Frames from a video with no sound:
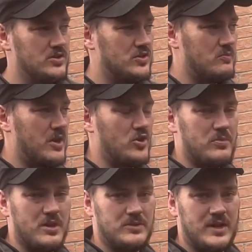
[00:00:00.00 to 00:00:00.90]
So you might not
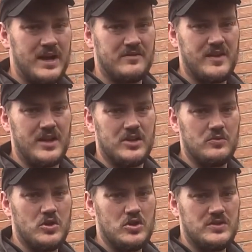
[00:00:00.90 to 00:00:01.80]
be able to add
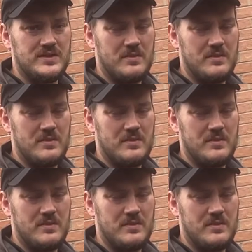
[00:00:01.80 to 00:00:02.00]
value to